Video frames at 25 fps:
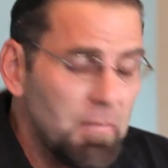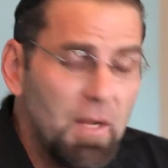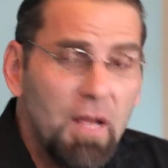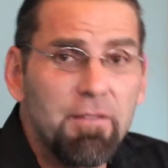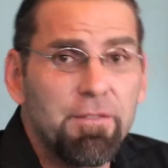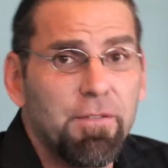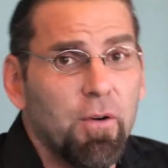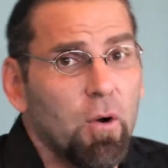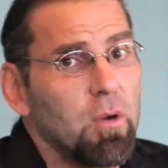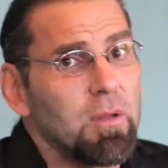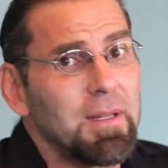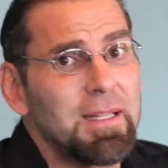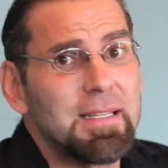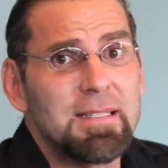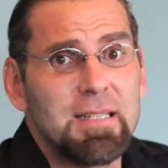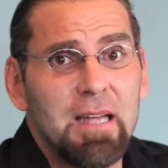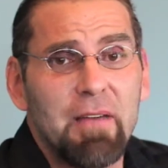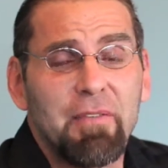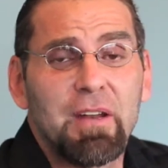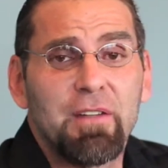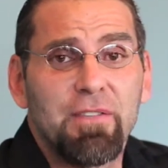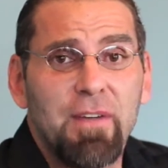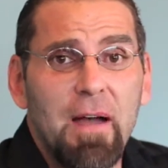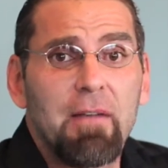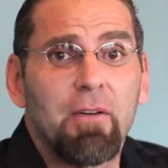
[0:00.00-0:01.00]
For only
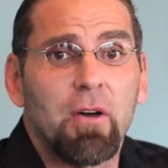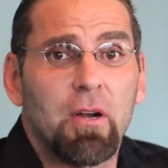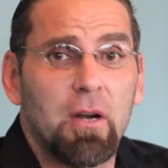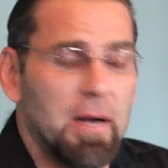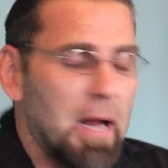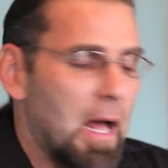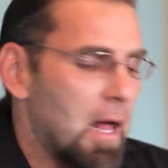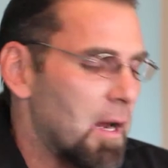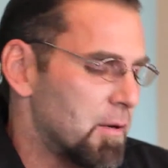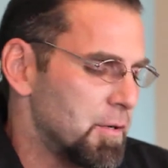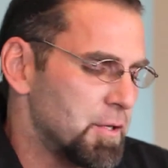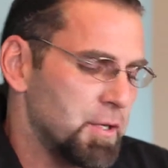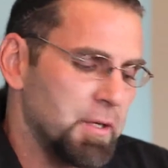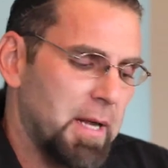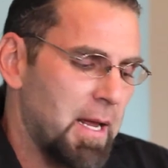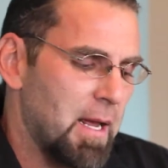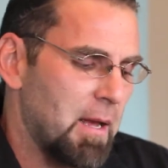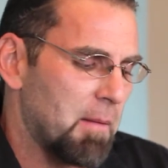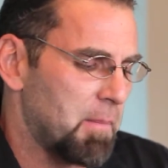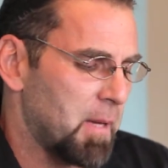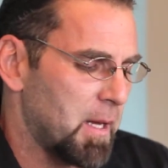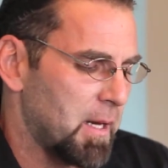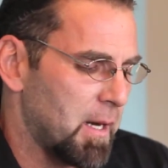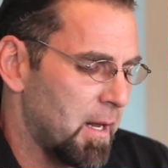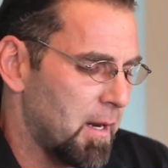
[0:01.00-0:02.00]
$7,500, you
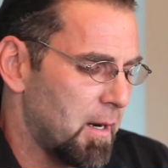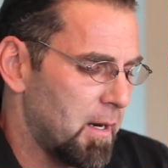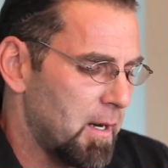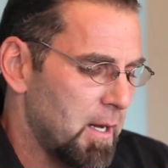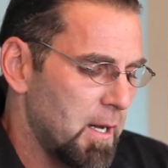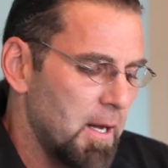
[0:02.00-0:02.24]
can't beat it.